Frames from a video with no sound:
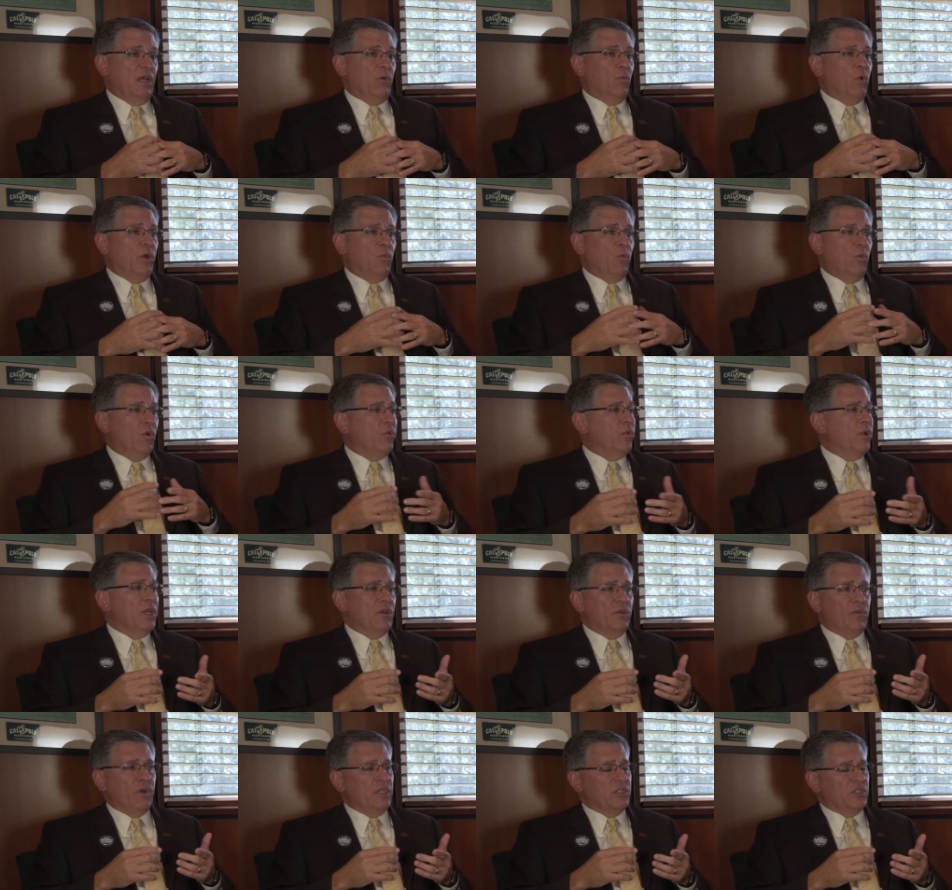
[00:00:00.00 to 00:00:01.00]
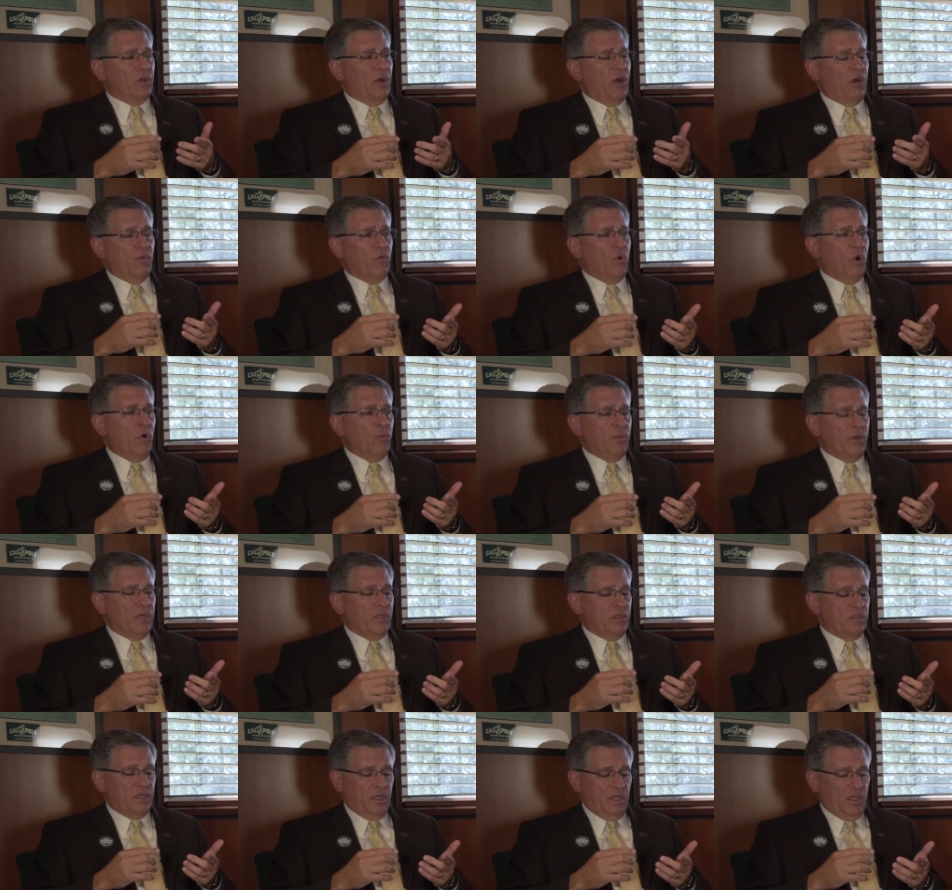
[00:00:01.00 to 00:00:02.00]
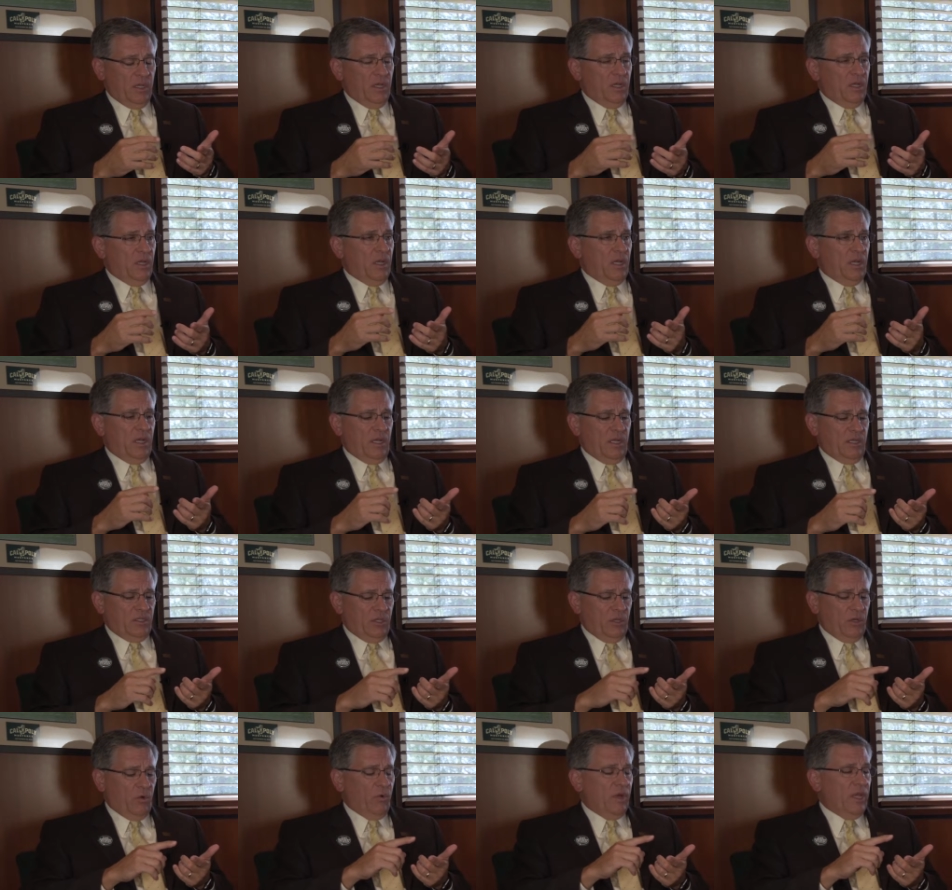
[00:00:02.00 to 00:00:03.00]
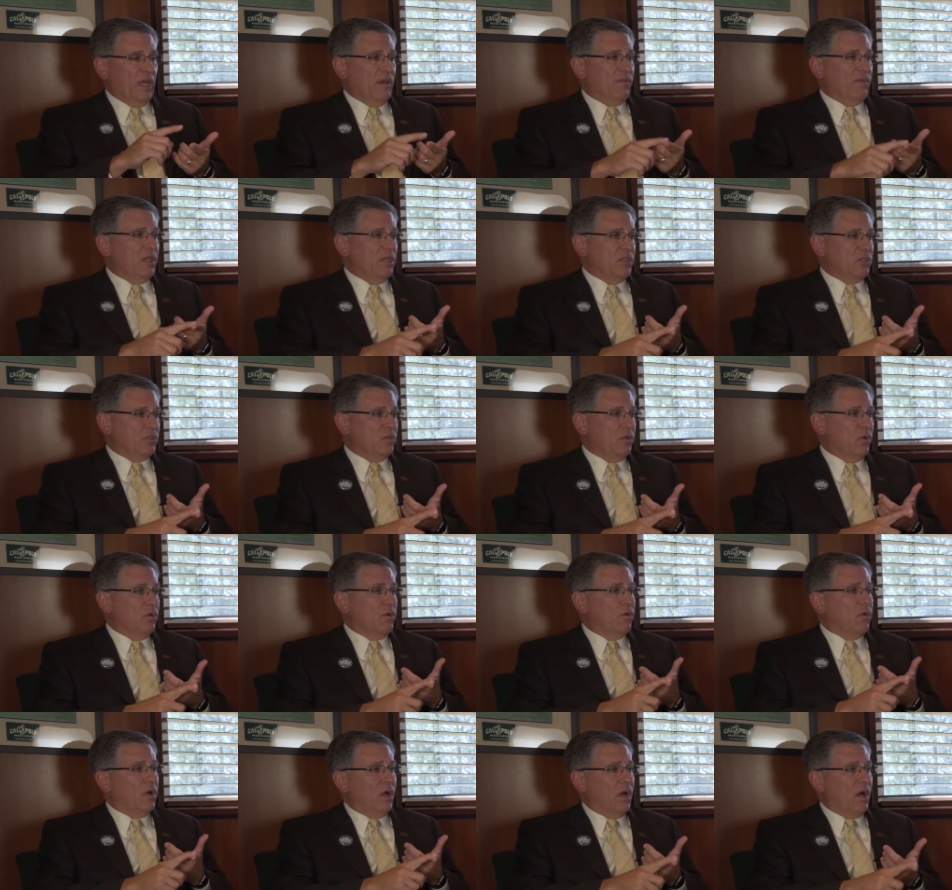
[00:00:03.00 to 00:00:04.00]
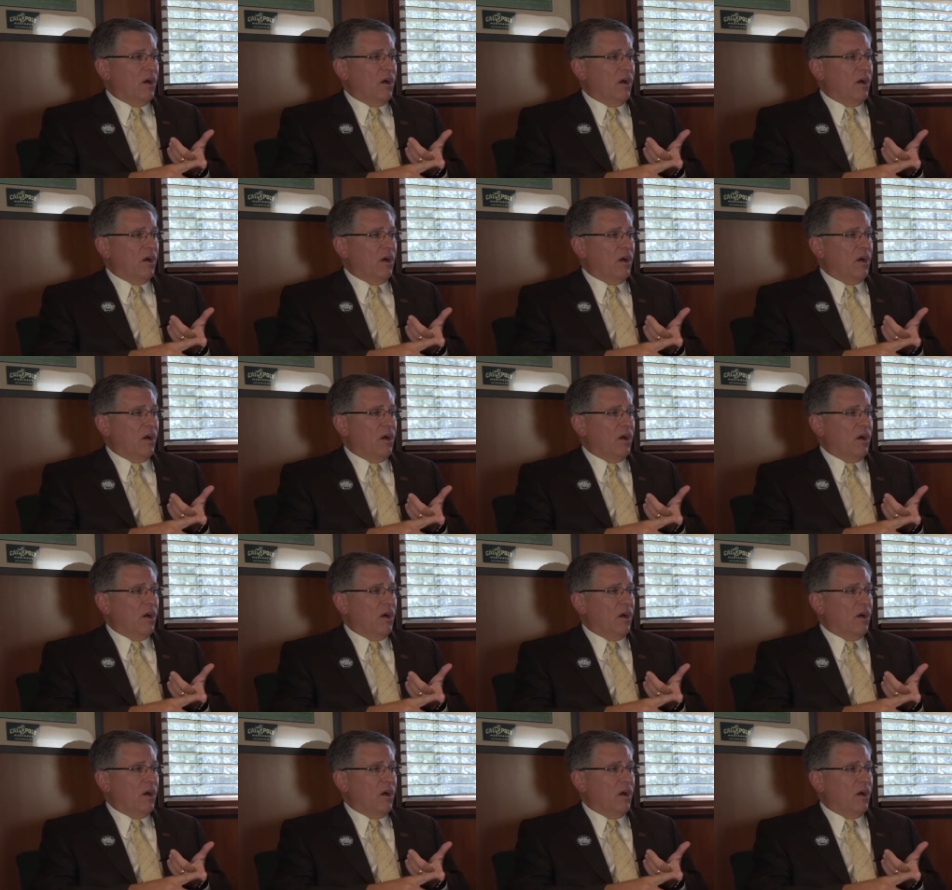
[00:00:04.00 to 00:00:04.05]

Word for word: And we won't increase our enrollment until we have additional